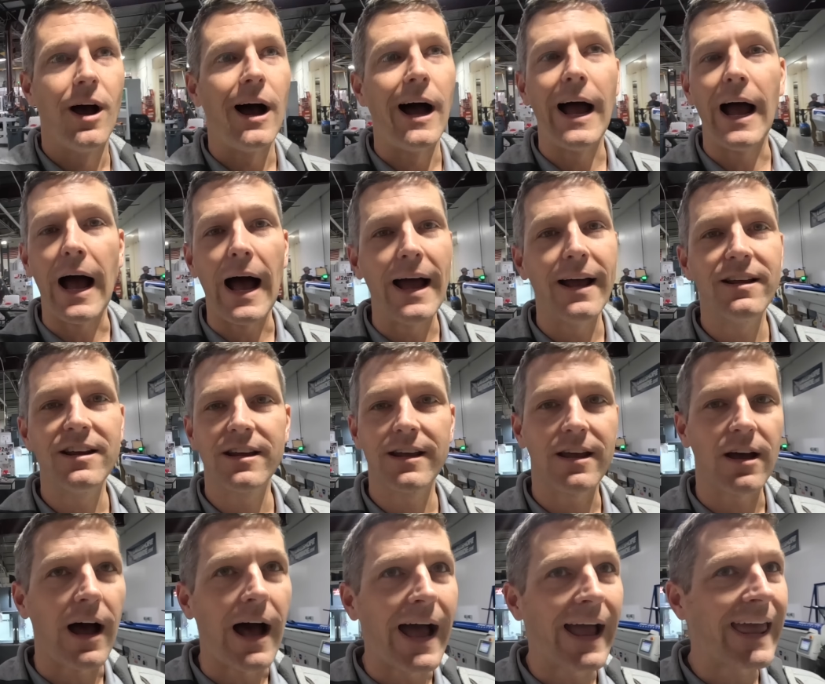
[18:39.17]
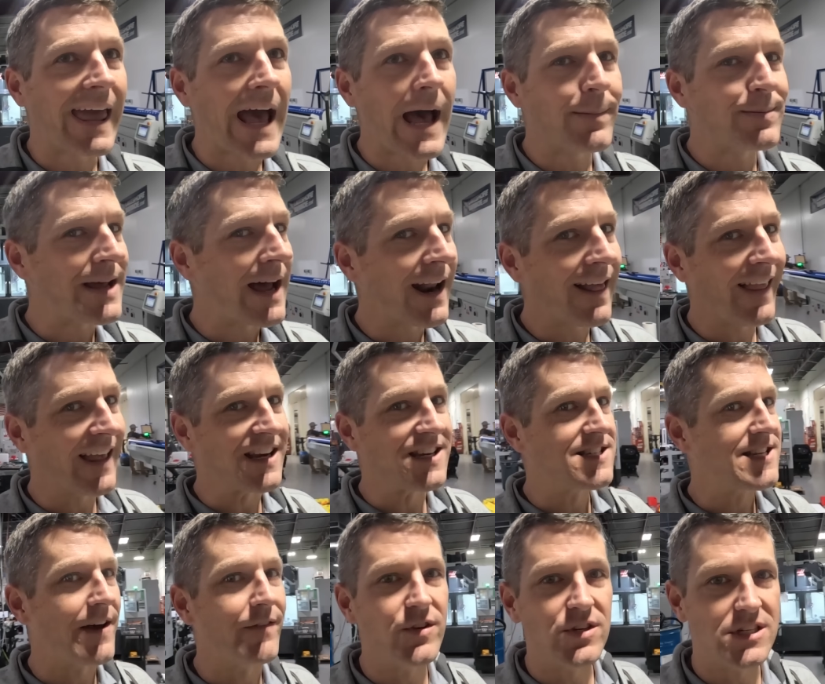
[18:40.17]
I, I, I capped out at like
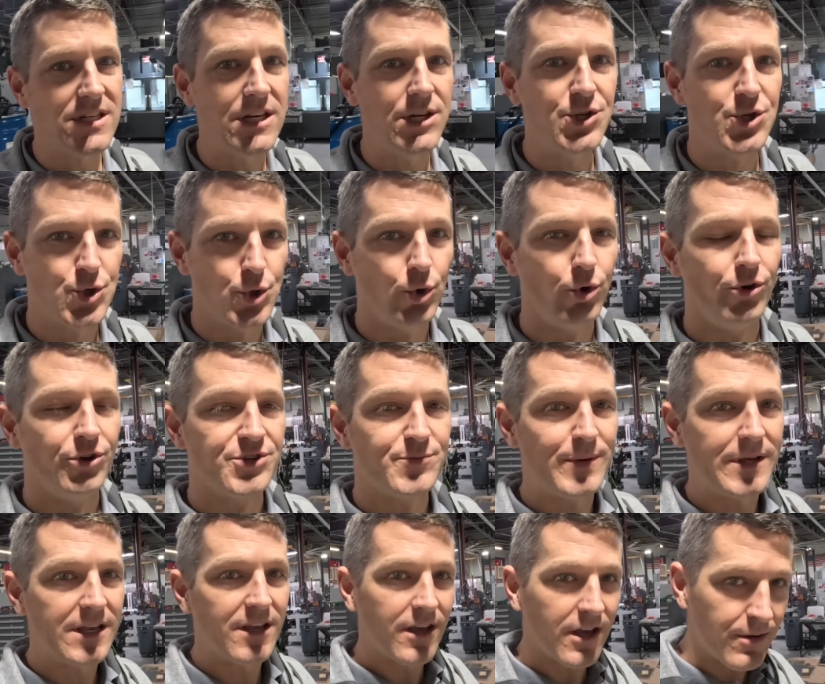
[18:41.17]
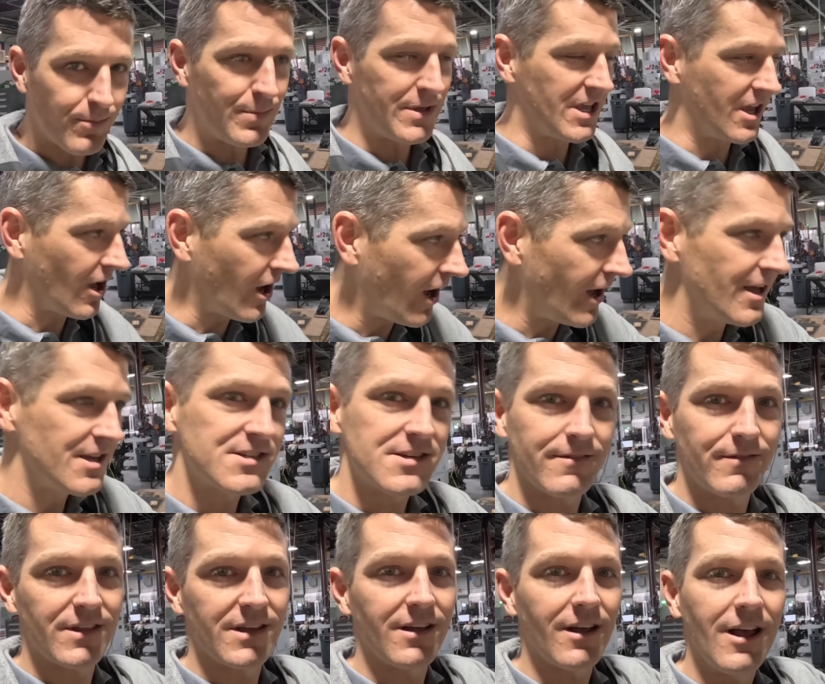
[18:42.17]
17 tools Be because
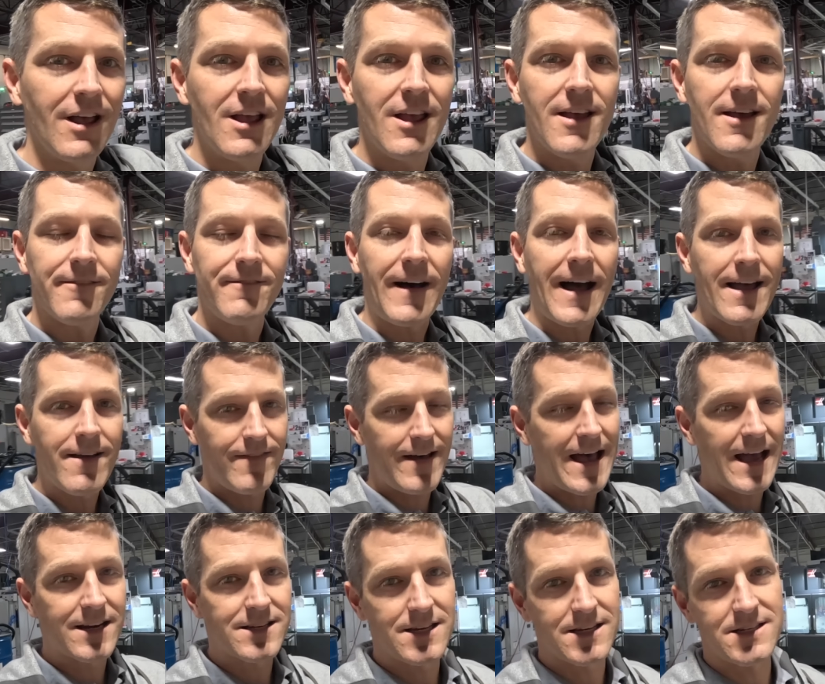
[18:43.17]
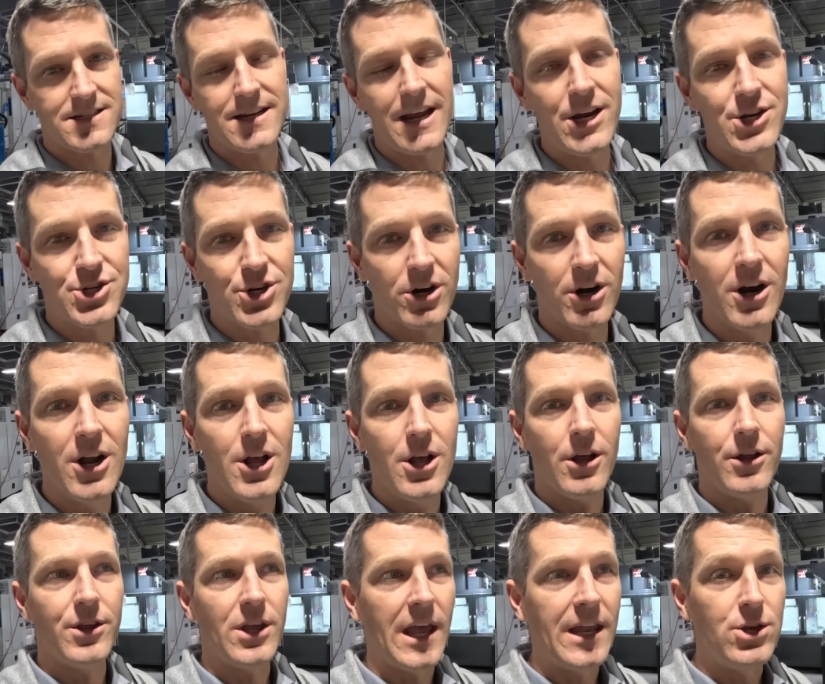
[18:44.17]
of the five-axis nature,
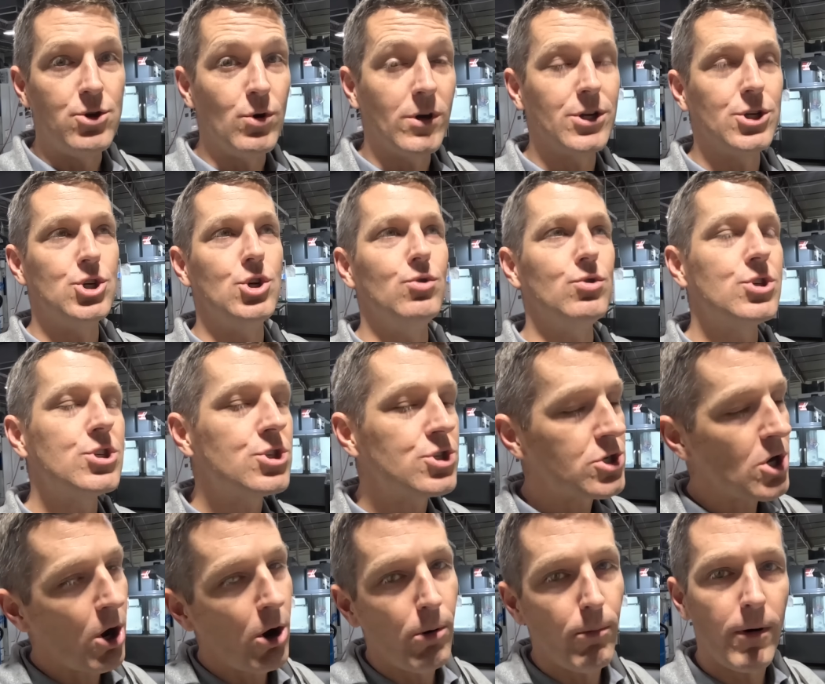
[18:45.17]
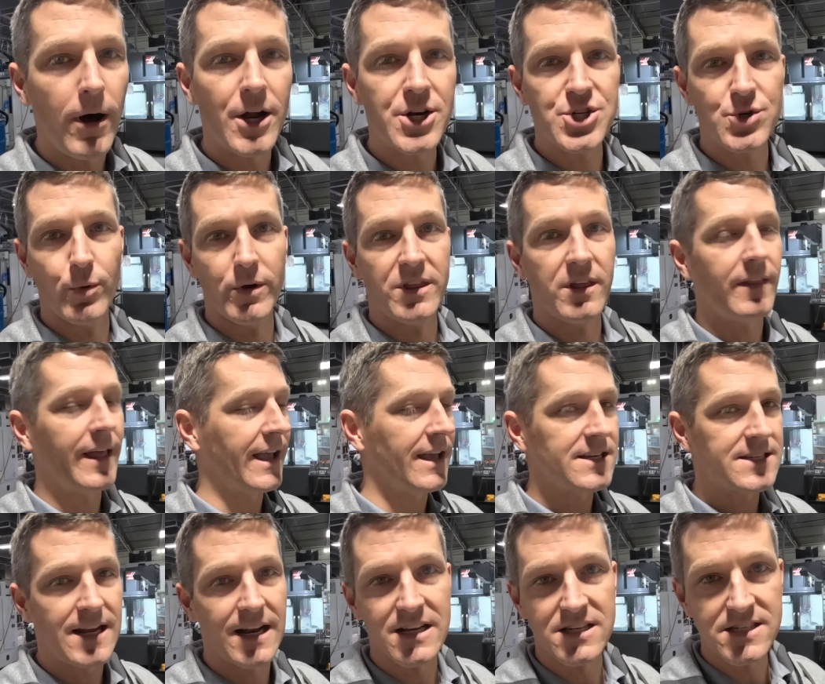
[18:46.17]
and you can do so much with, like
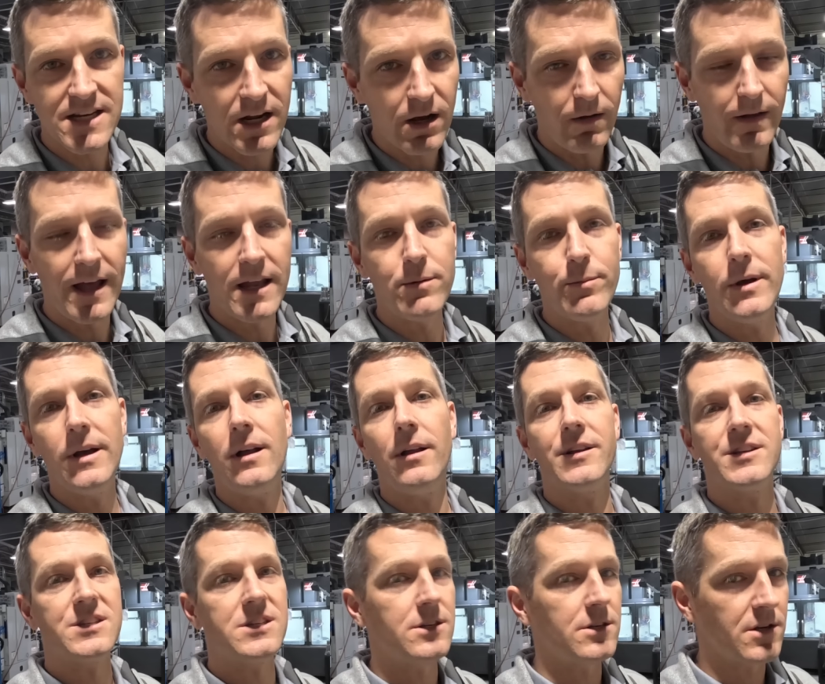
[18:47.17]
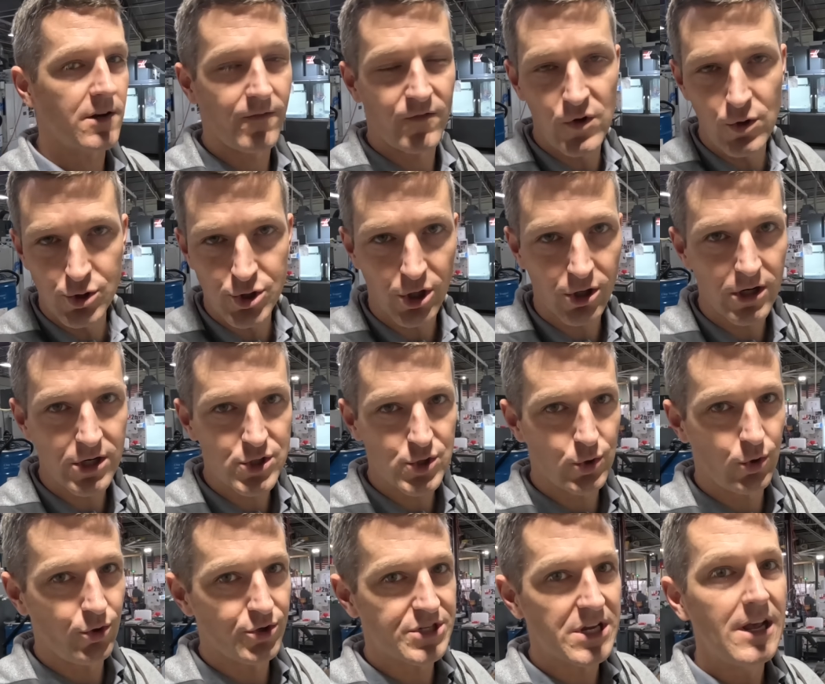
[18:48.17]
I said, a single end mill, a few turning
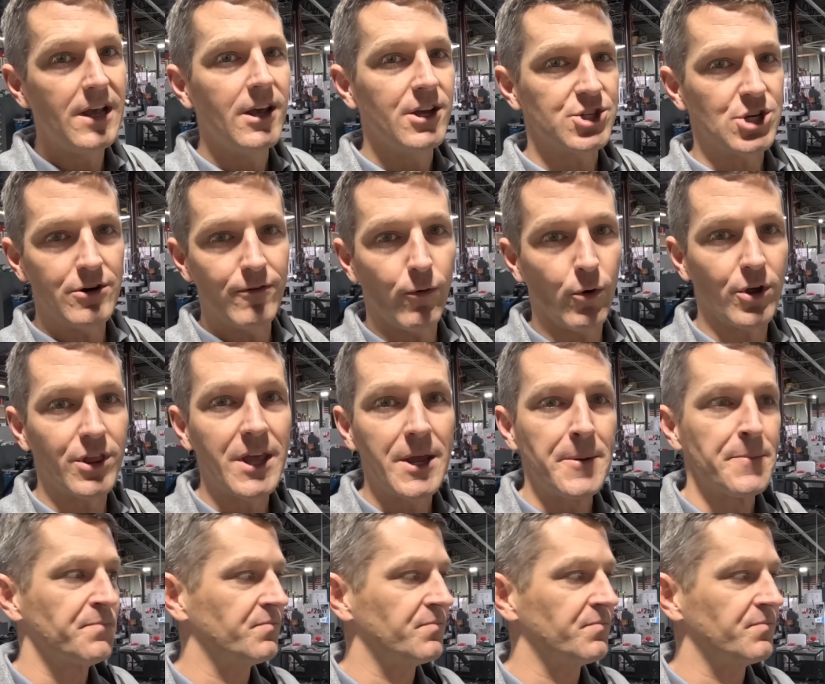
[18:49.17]
tools, so forth.